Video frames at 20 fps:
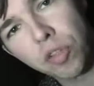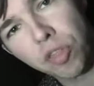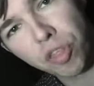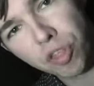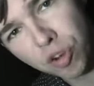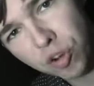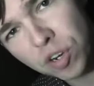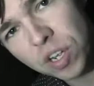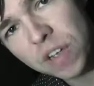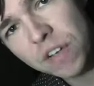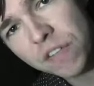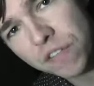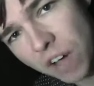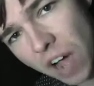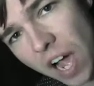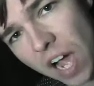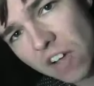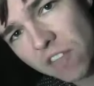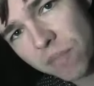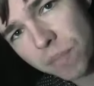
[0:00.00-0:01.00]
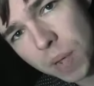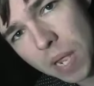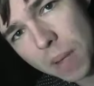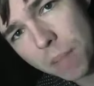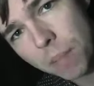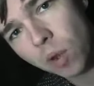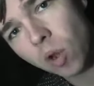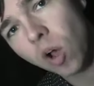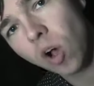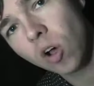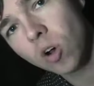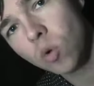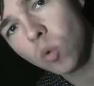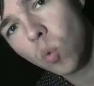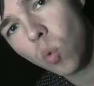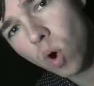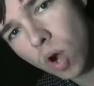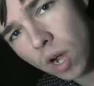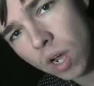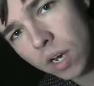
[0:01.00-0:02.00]
35 people on
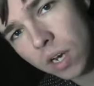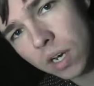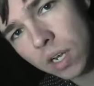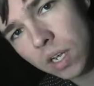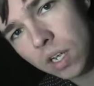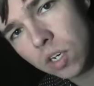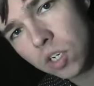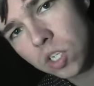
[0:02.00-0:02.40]
one